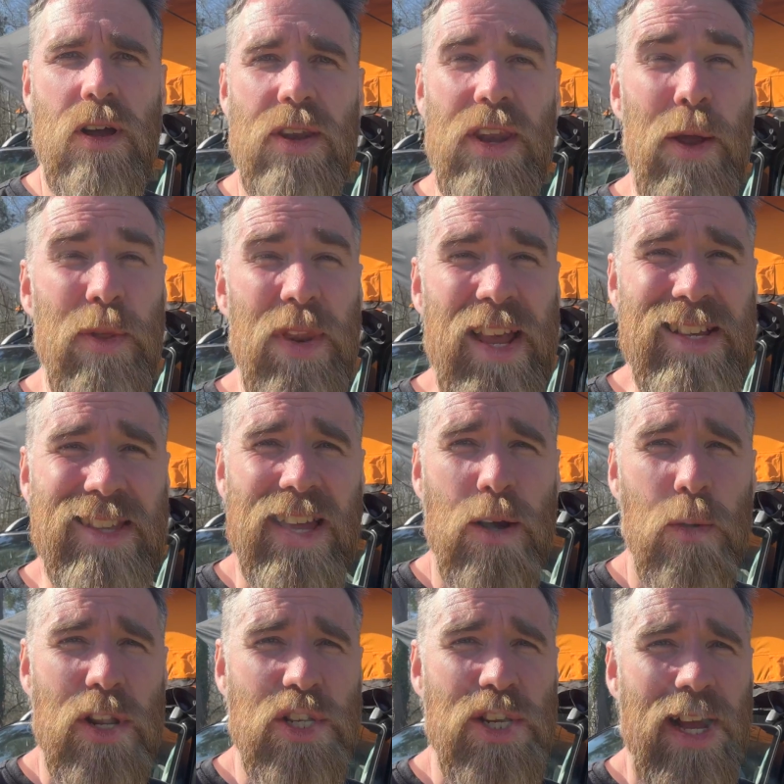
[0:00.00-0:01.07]
Now, the next thing I
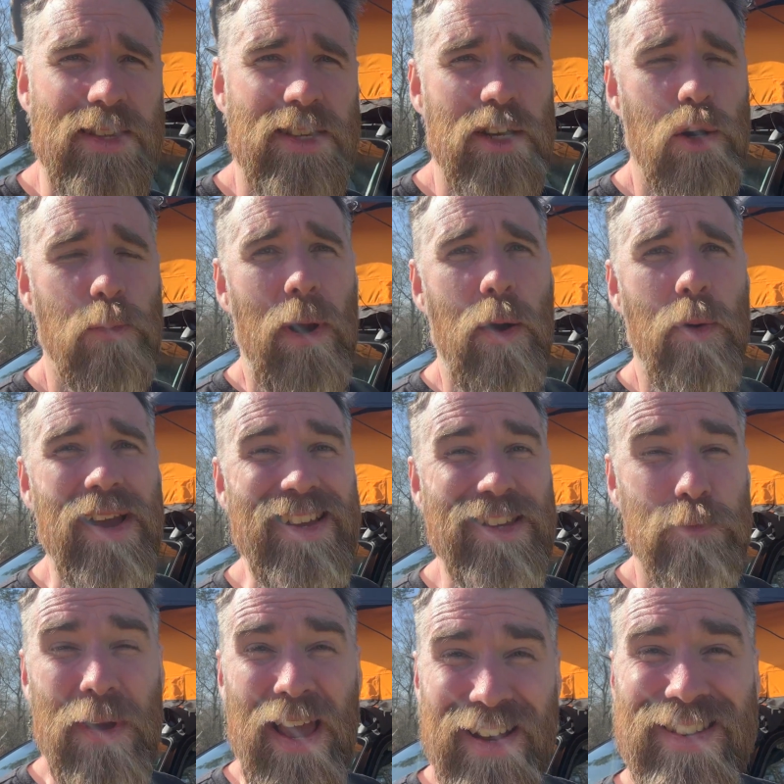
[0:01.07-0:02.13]
want to chat to you about is
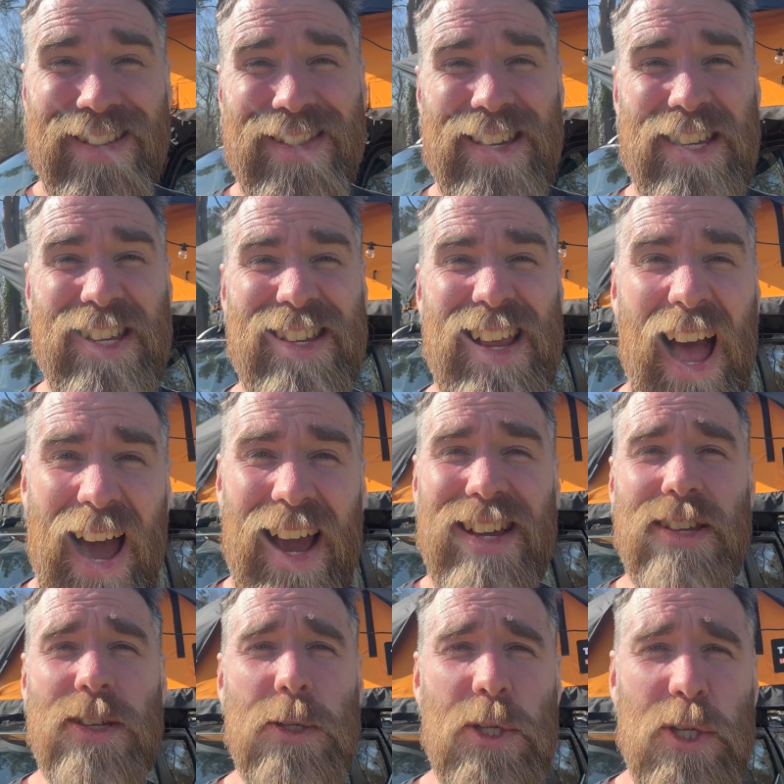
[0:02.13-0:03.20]
basically
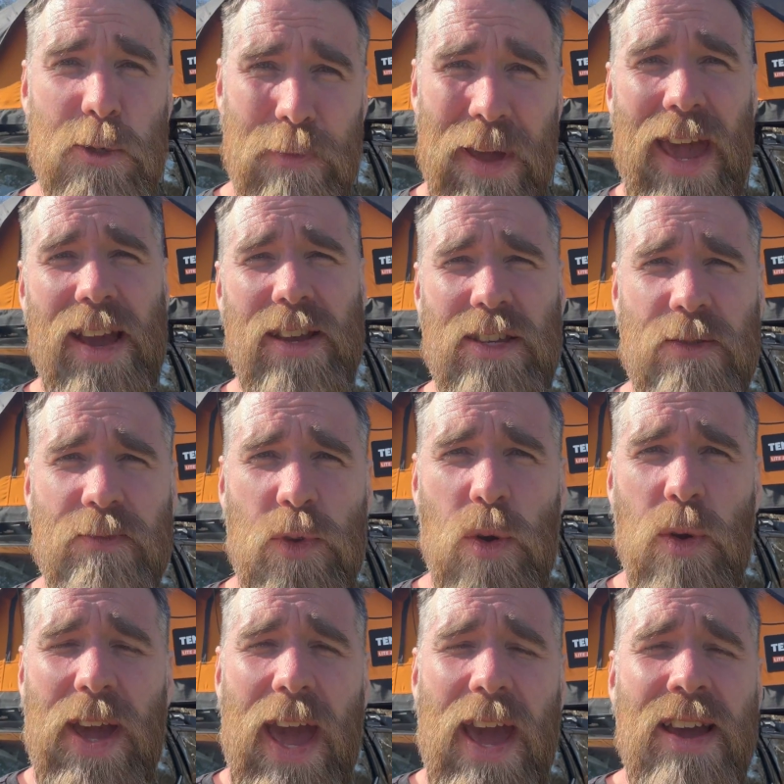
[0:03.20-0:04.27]
size and space,
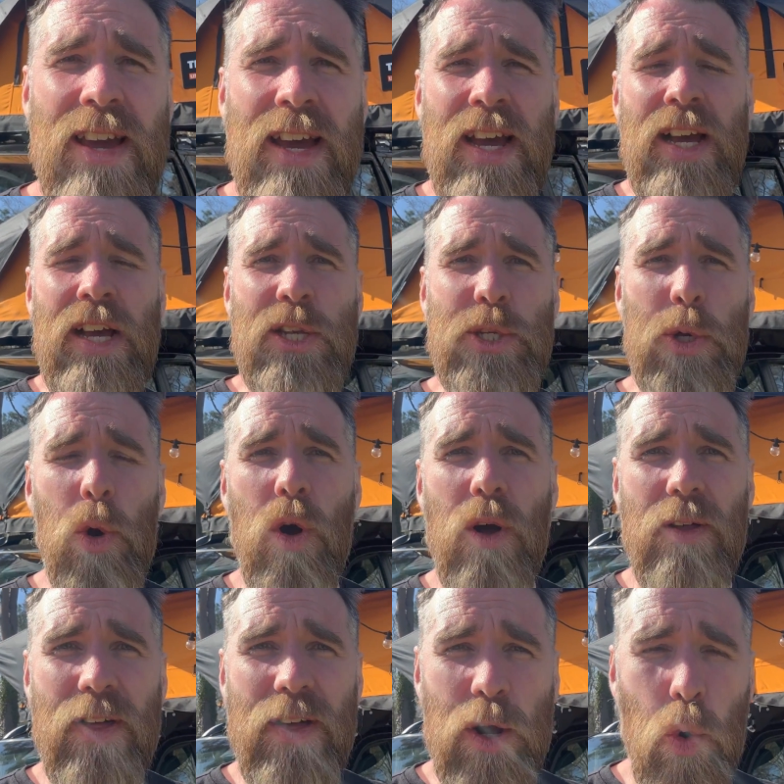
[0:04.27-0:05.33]
okay? So
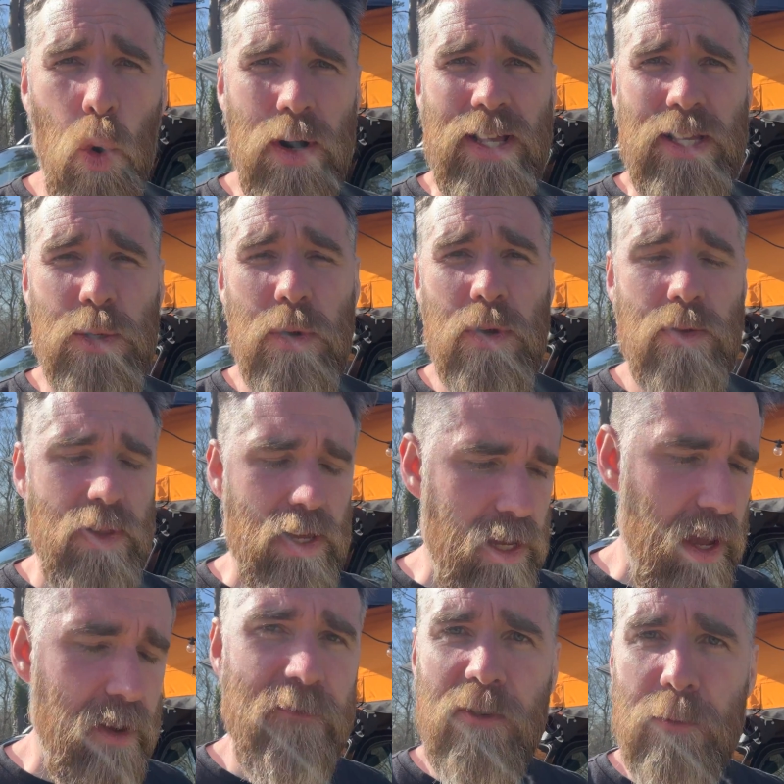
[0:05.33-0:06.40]
according to
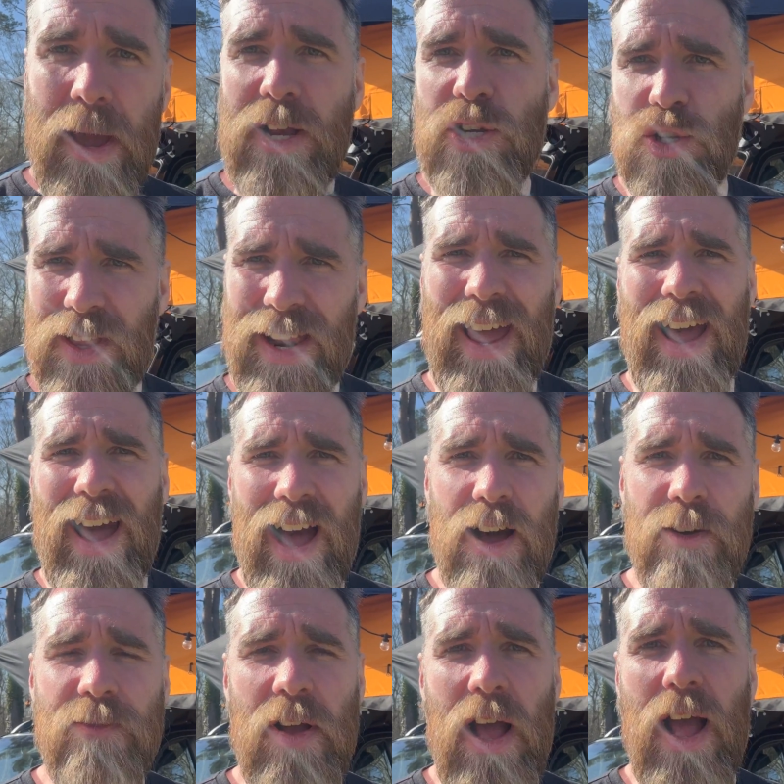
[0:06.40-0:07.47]
the information that I
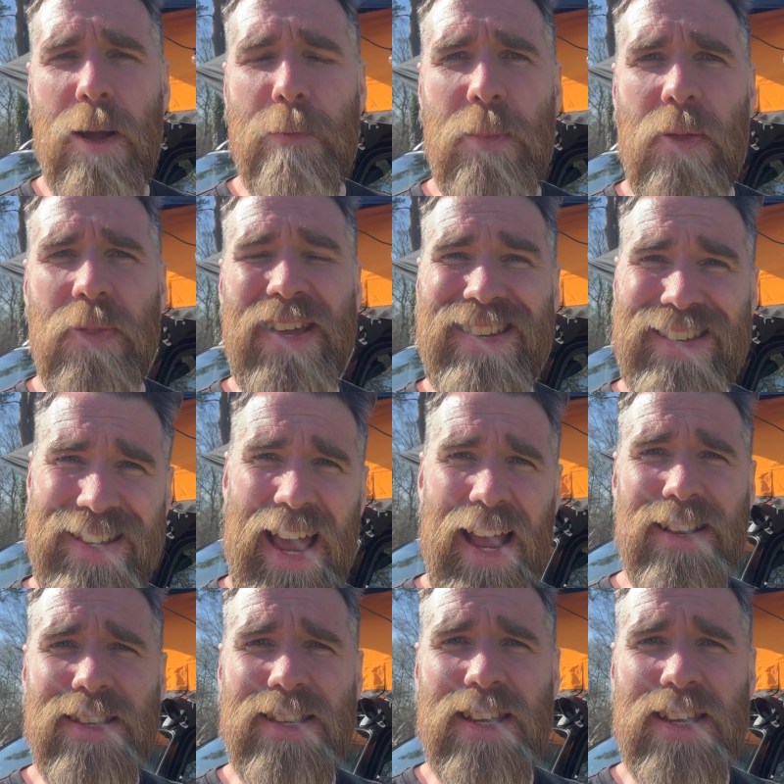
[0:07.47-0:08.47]
have, this tent